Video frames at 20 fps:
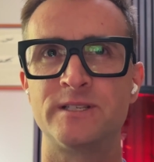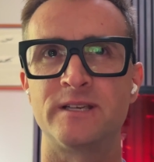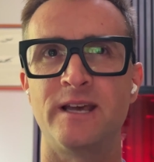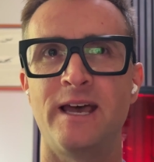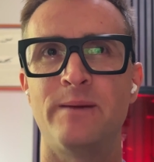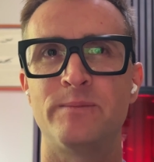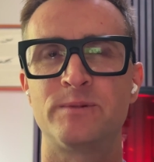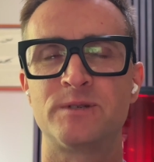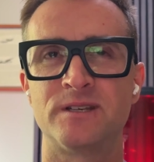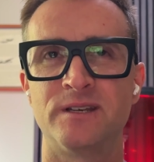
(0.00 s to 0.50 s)

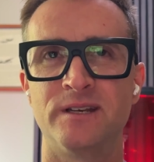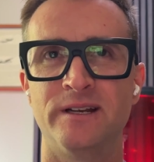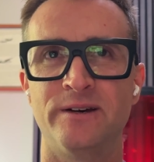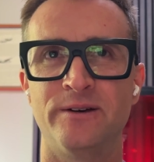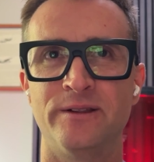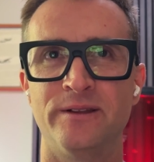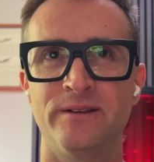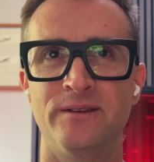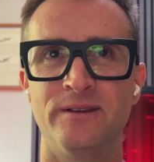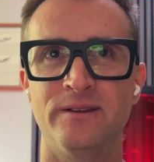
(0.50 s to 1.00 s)
apps,
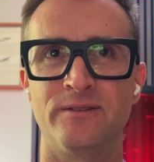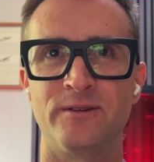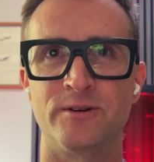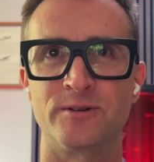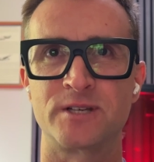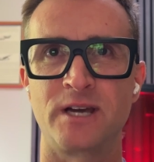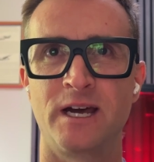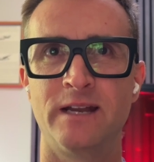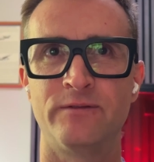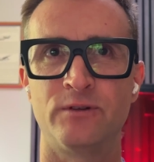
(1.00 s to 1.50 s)
that
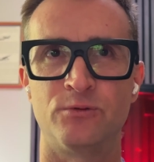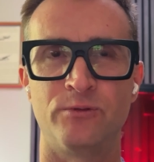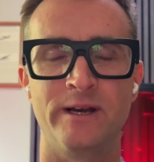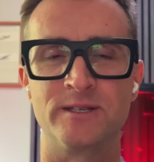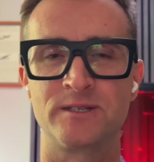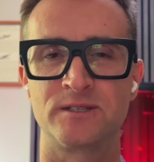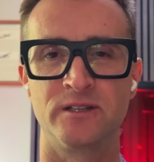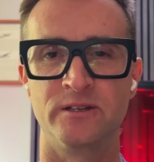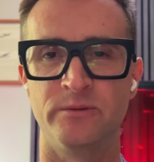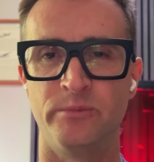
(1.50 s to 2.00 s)
there's kind of a
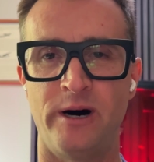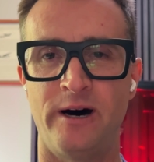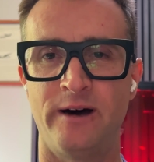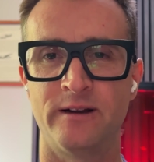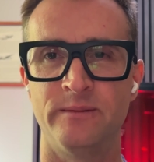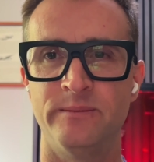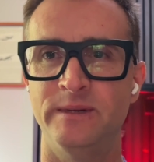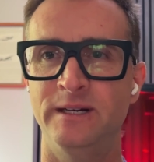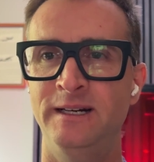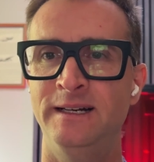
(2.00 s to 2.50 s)
race to the
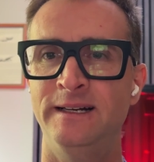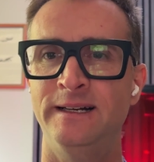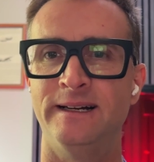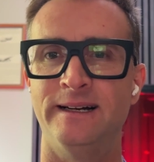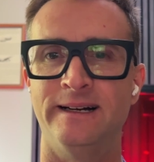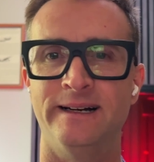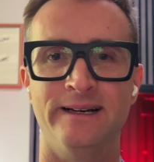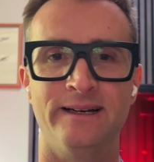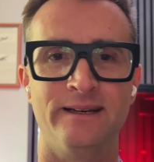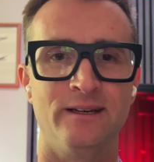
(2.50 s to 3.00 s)
bottom.
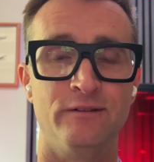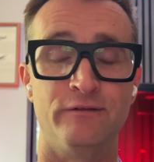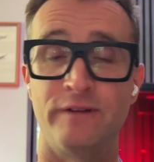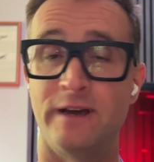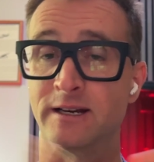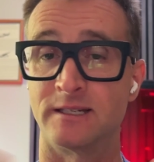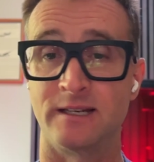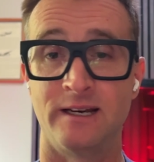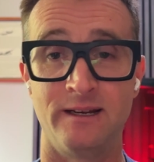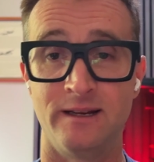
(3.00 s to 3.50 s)
In
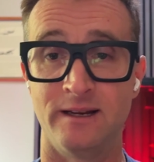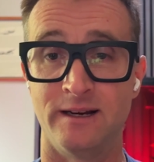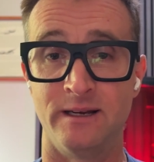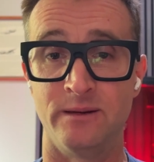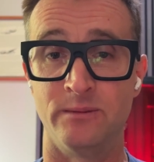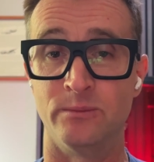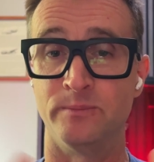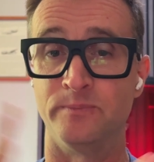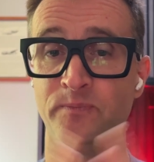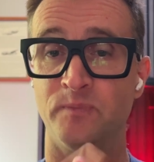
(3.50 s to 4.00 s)
fact,
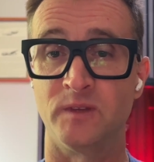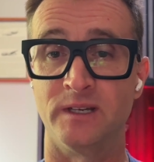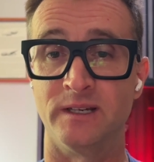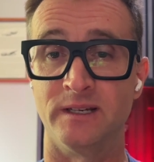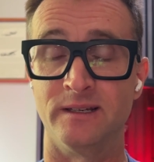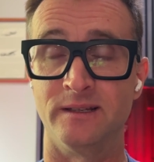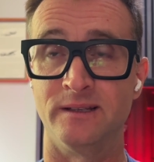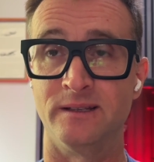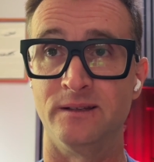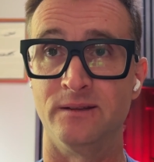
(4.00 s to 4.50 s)
I'm
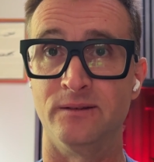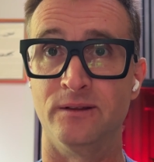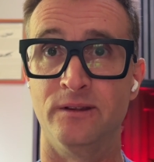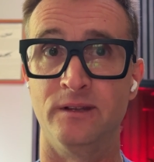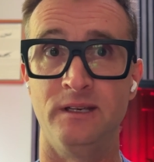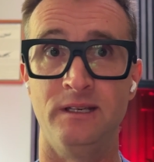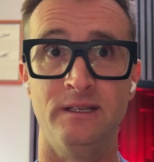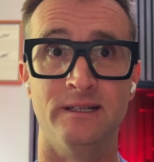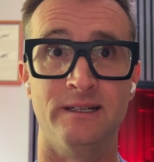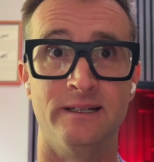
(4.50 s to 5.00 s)

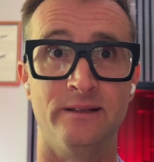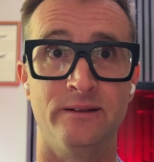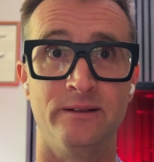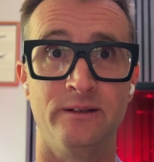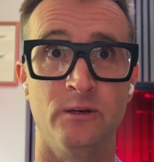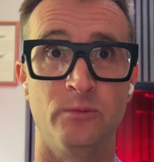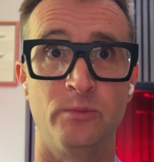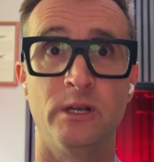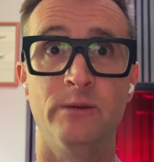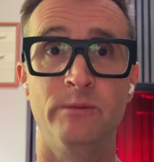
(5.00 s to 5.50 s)

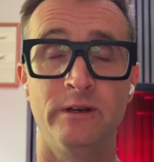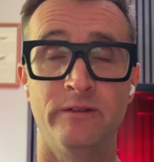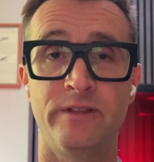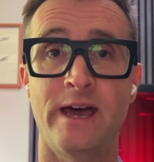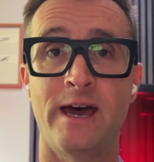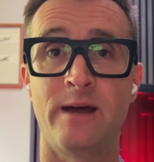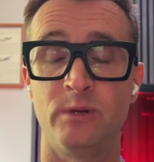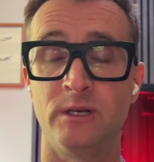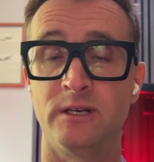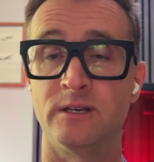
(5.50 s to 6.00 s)
the epitome of
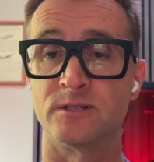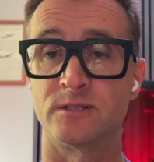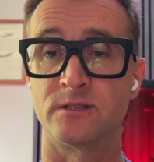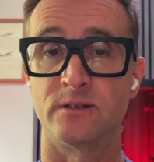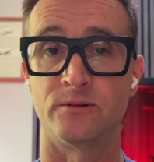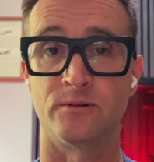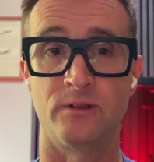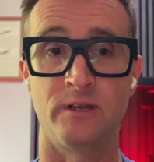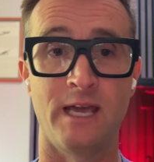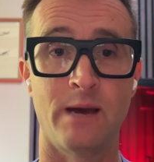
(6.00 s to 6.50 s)
that, because
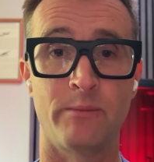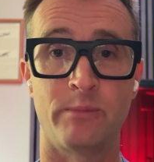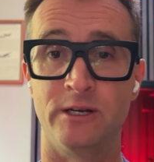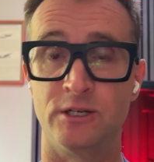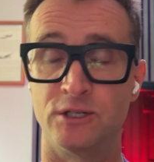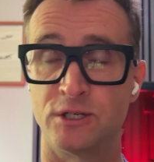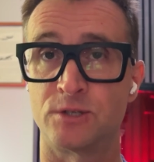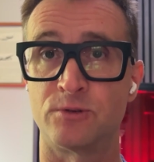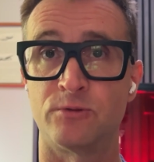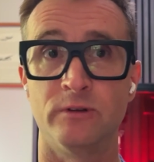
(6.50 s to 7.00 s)
the app I
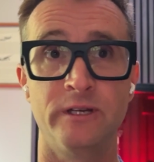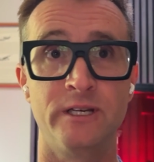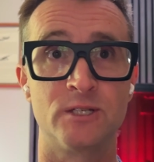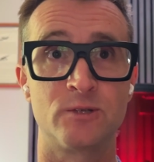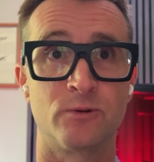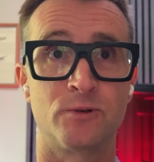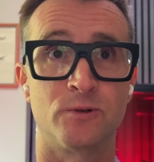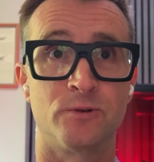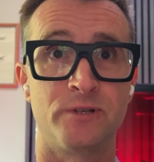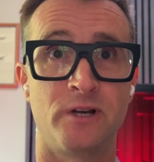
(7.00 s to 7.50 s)
just released,
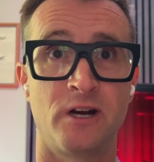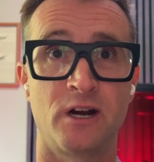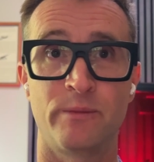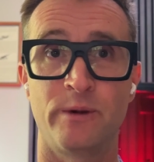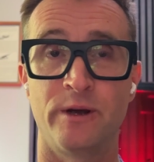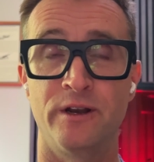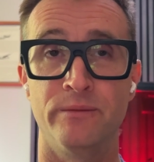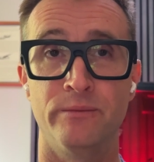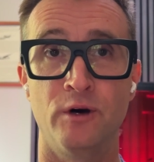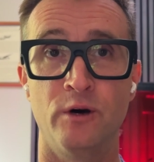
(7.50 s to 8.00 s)
which we'll talk
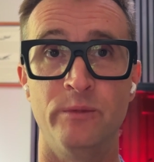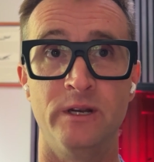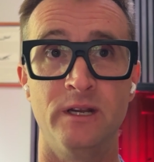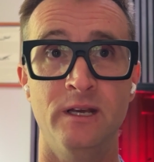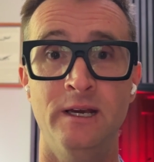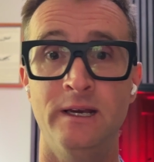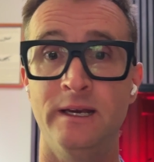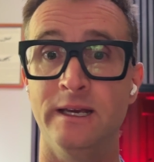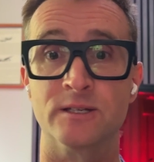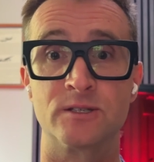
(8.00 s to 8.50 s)
about in a moment,
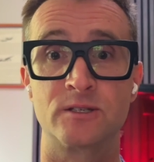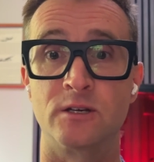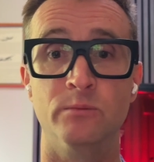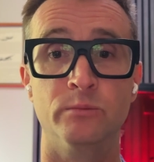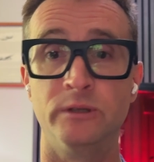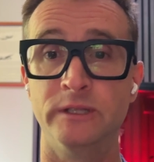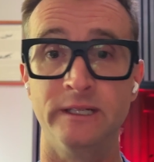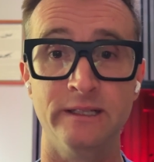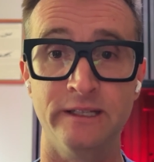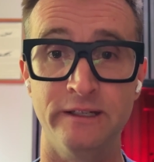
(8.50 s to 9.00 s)
is
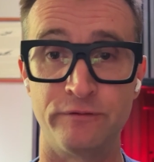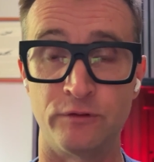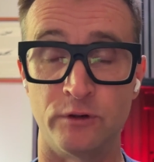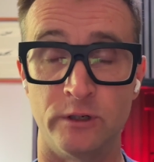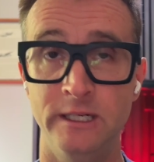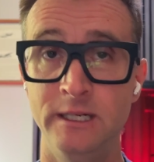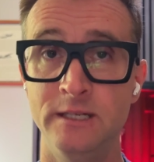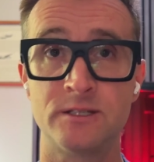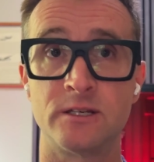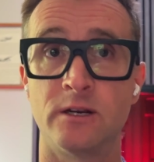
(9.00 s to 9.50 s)
completely
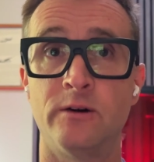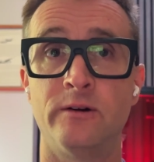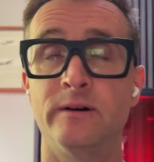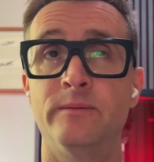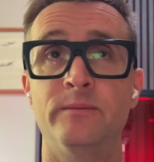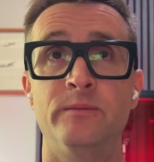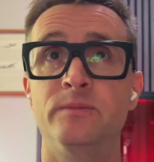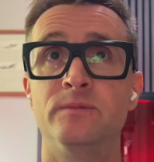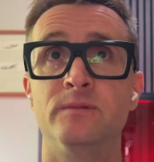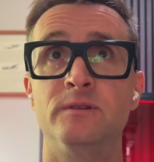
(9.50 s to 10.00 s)
free.
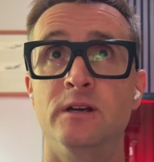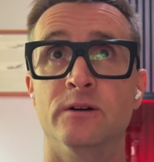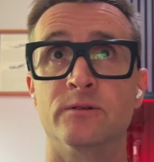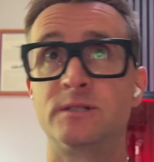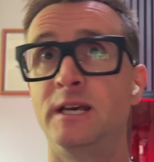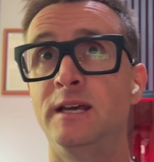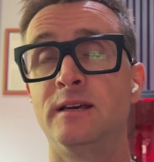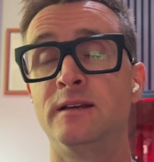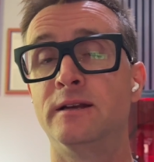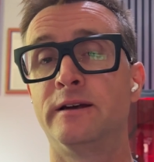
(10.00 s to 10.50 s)
So
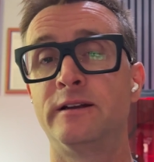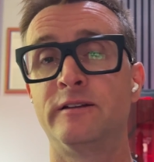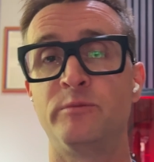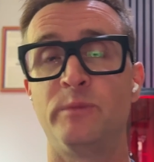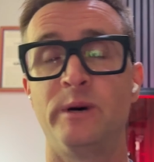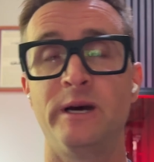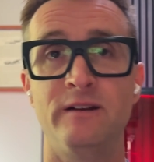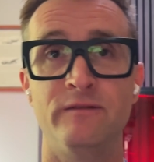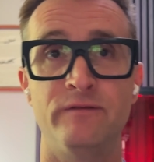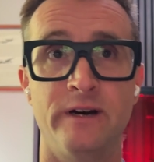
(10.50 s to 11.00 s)
take none of
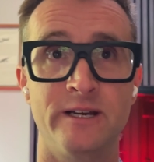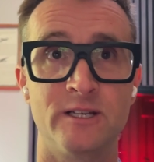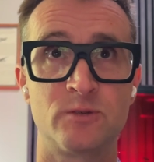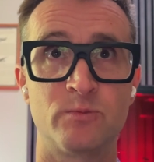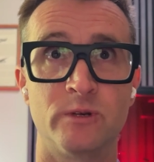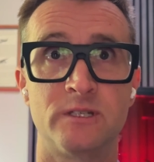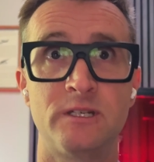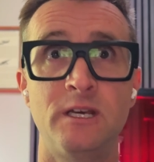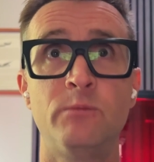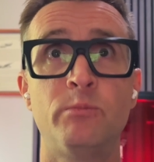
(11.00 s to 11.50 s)
my advice,
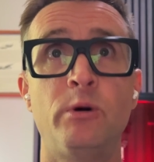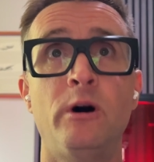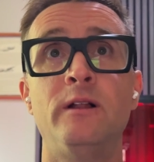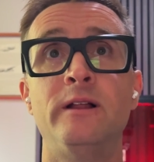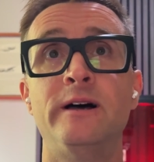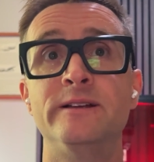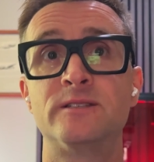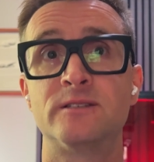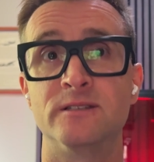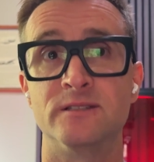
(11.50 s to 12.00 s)
but take Paul
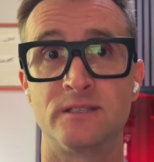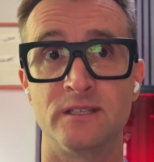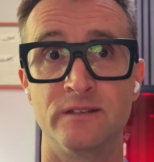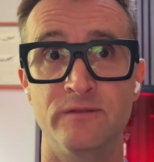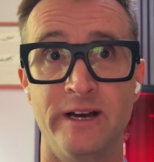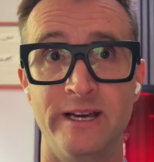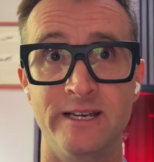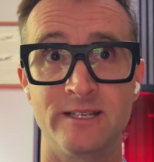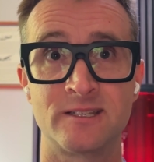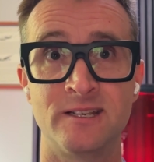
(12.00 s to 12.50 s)
Hudson's
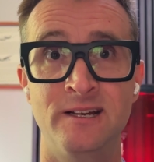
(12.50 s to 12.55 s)
advice,